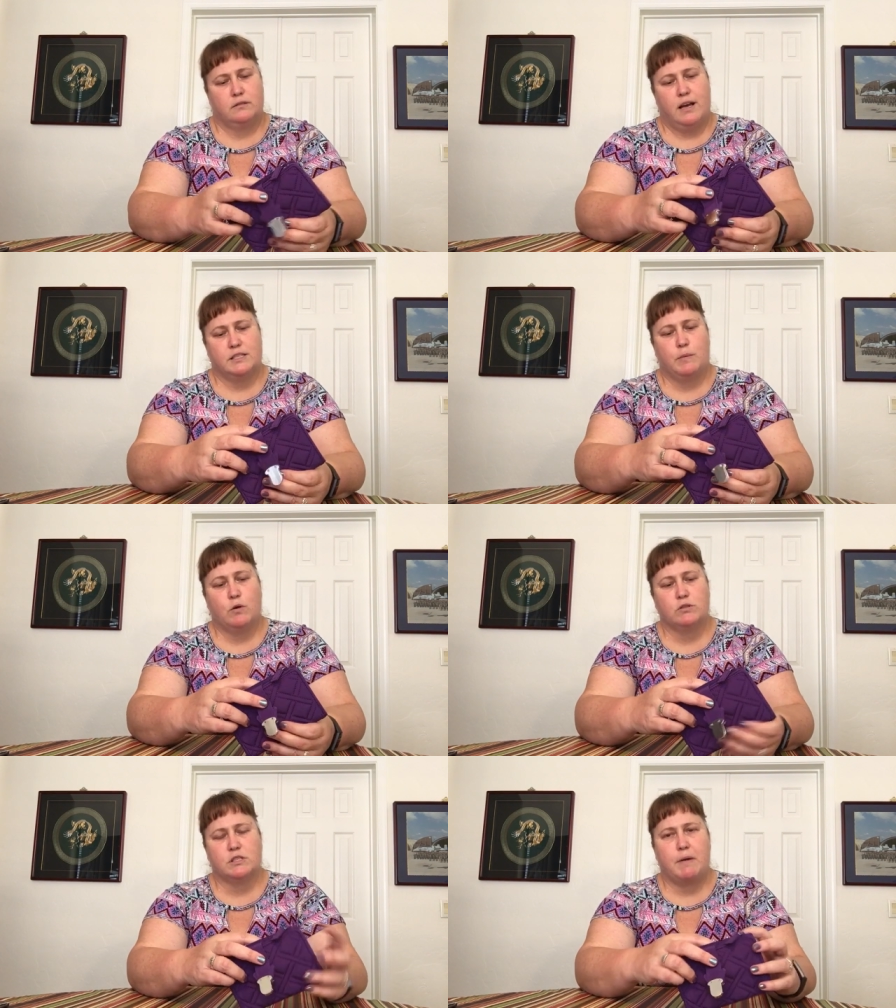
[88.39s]
I
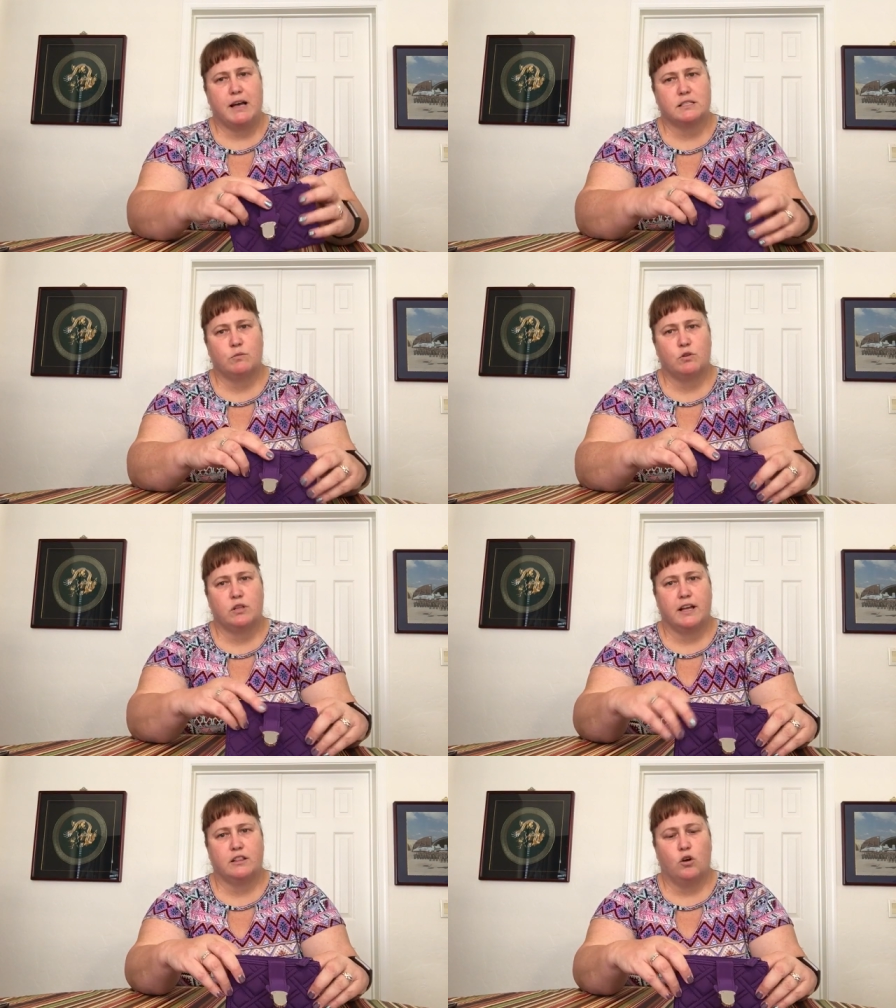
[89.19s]
suppose it's possible
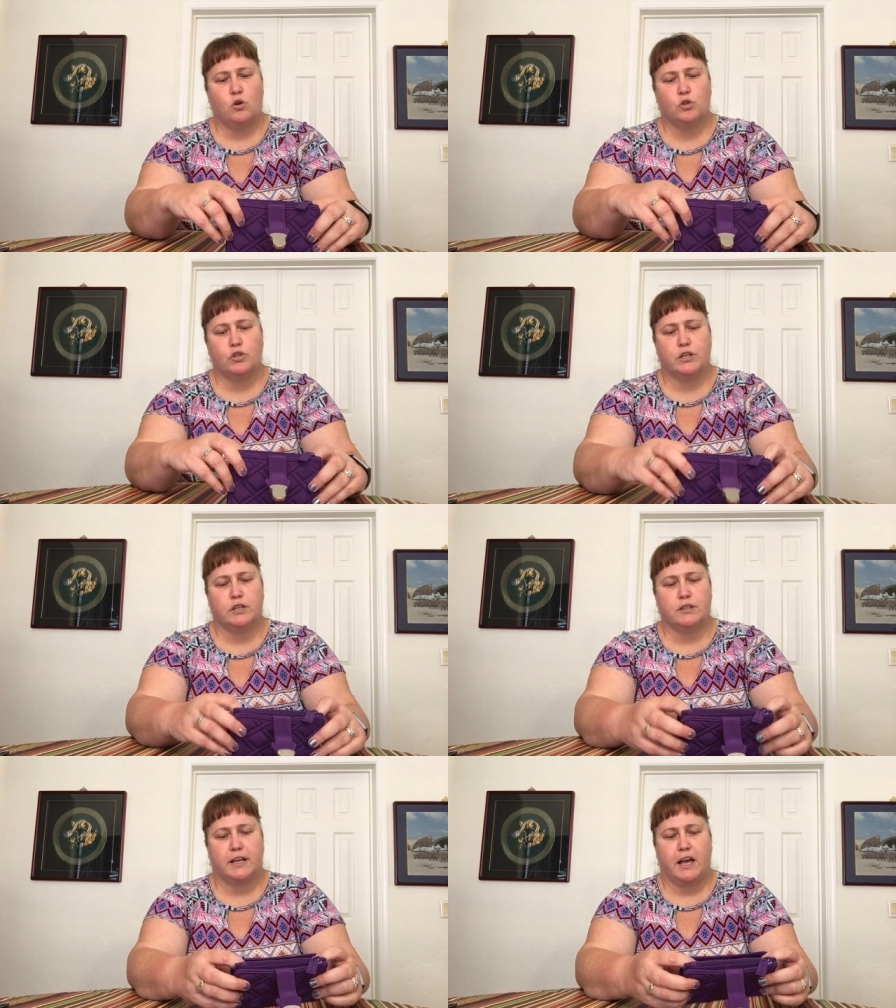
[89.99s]
like the
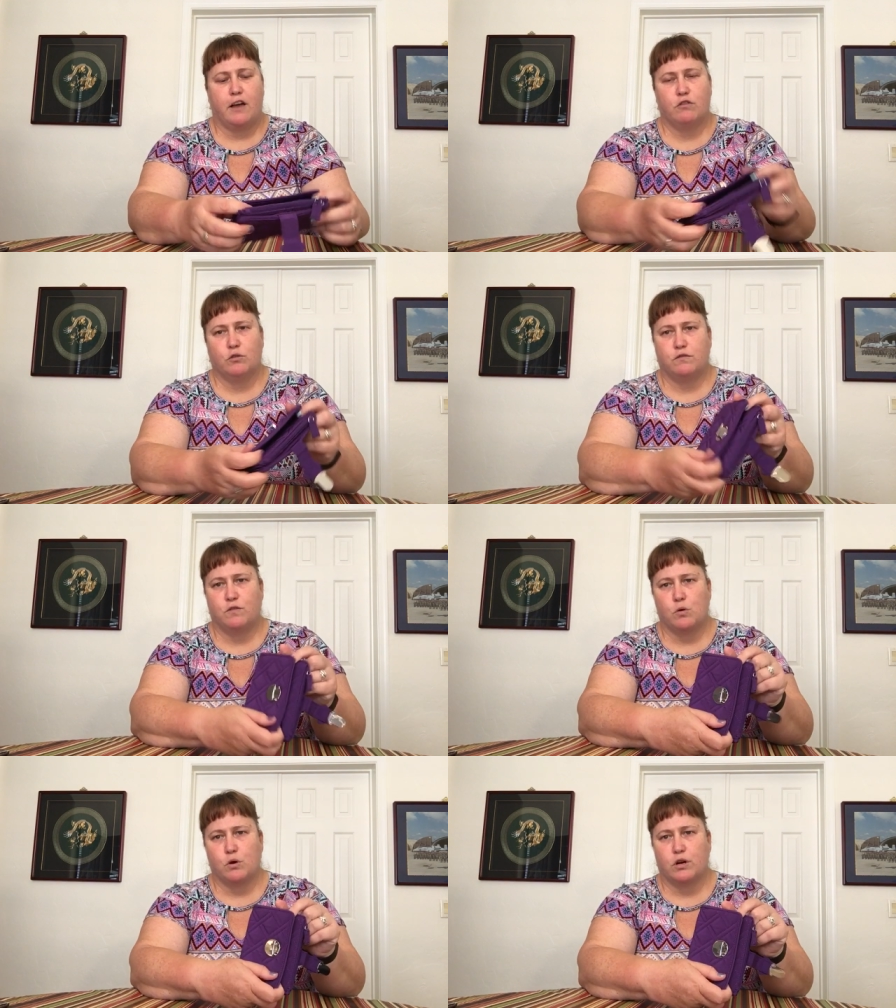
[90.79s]
older like iPhone
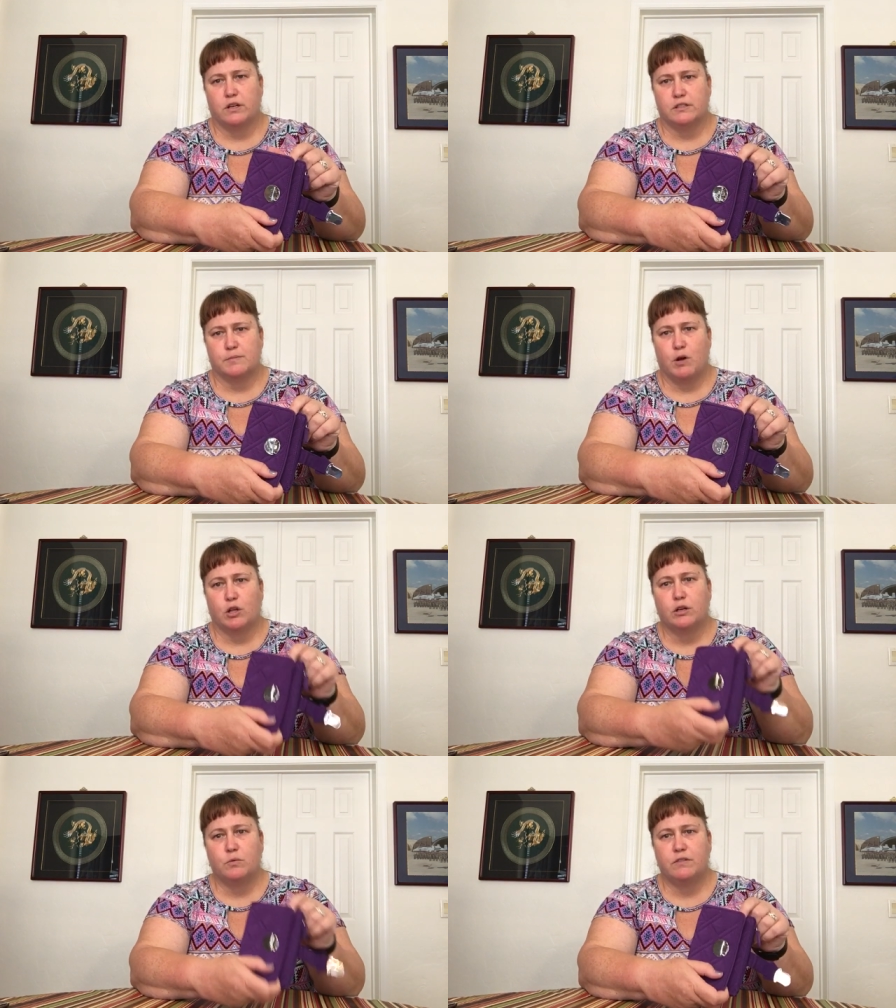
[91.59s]
4 and
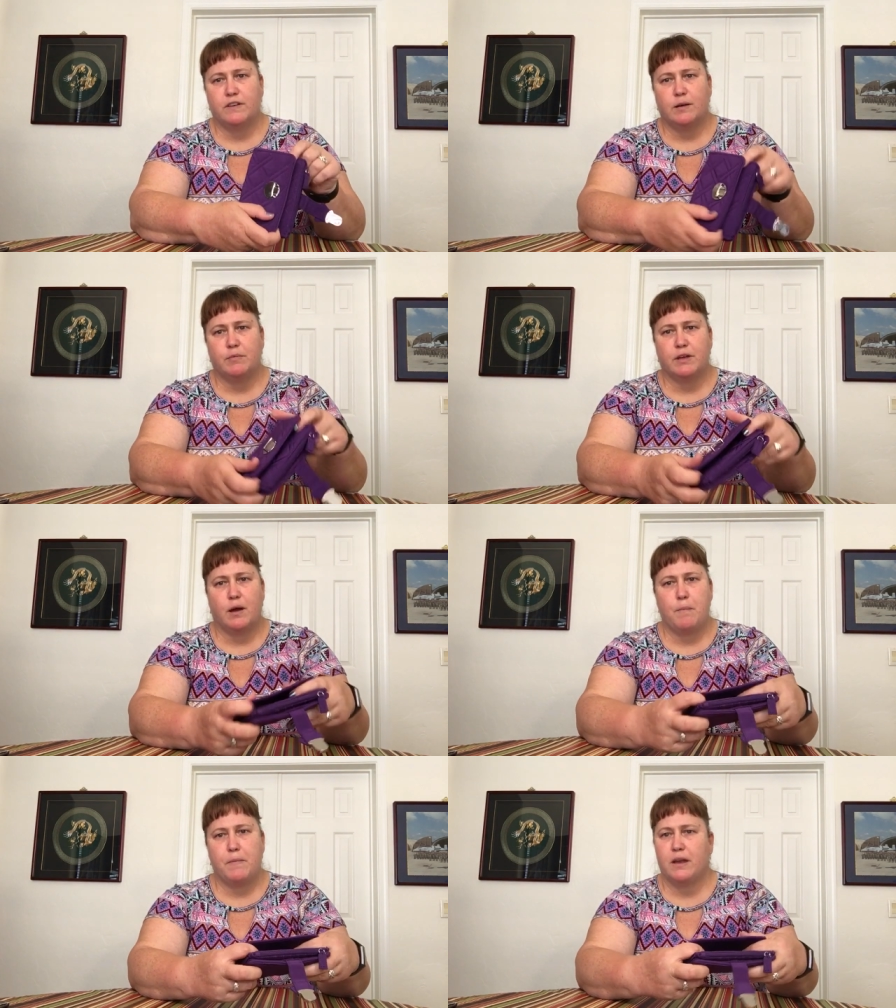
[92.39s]
smaller would fit up
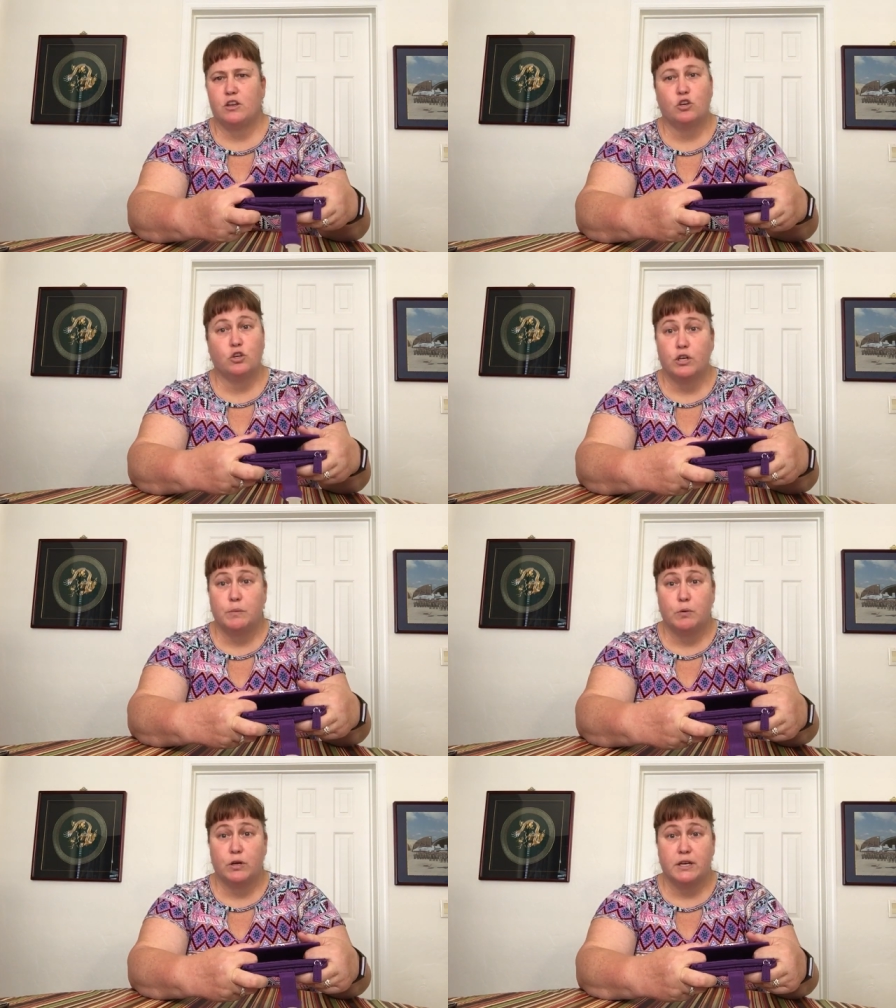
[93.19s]
there, but you
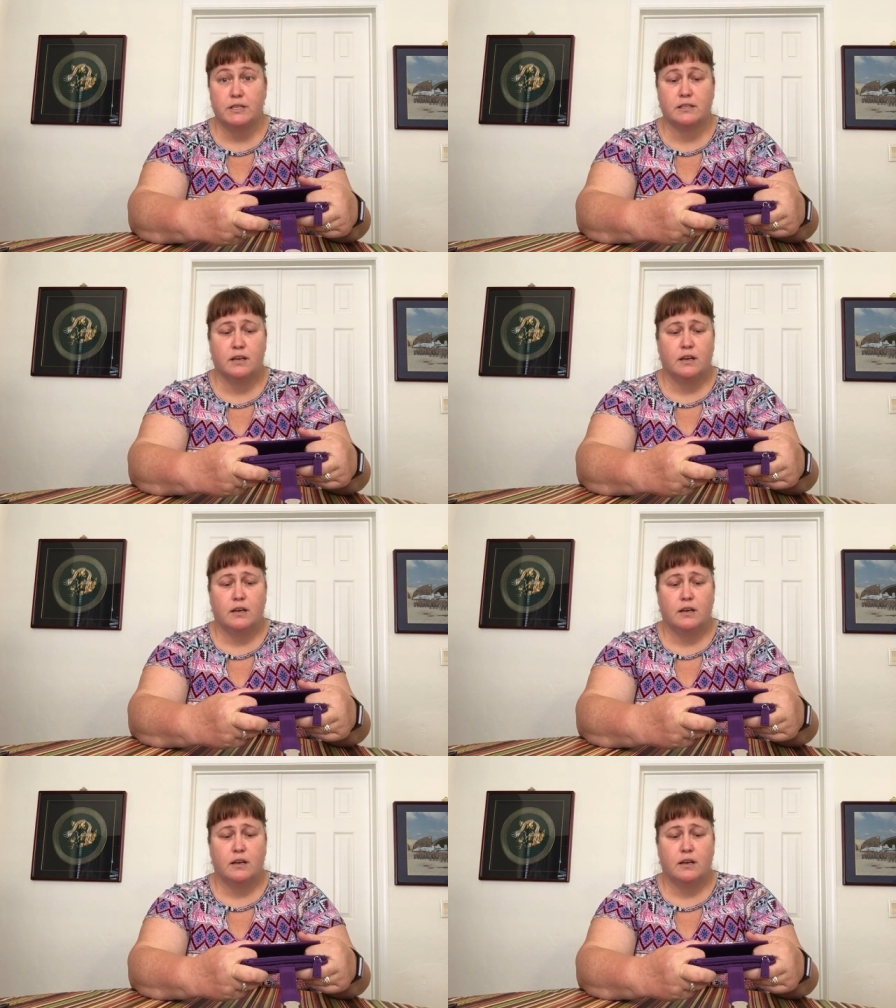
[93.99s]
could put